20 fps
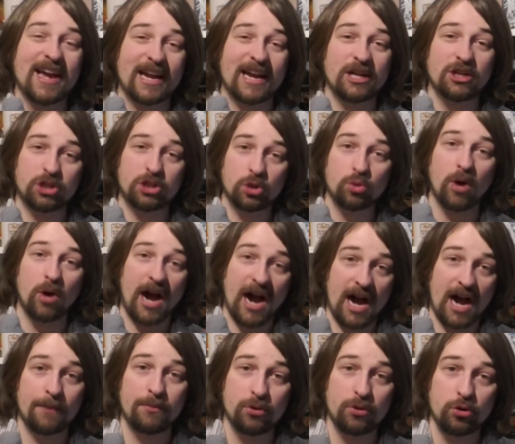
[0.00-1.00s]
into
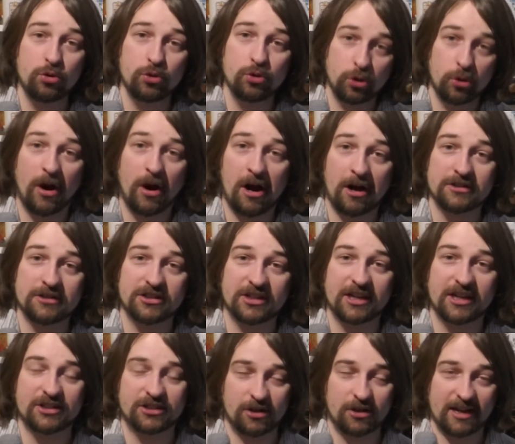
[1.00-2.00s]
Abu
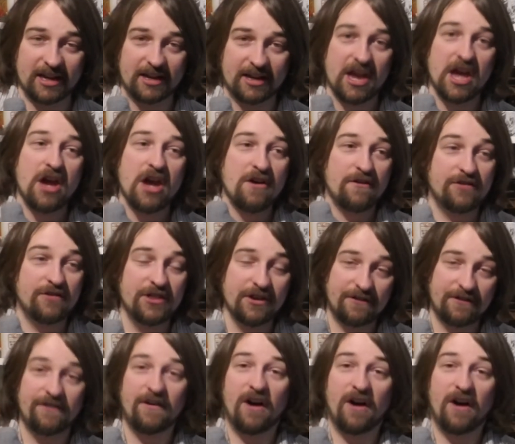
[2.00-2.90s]
Ruhadze, so like the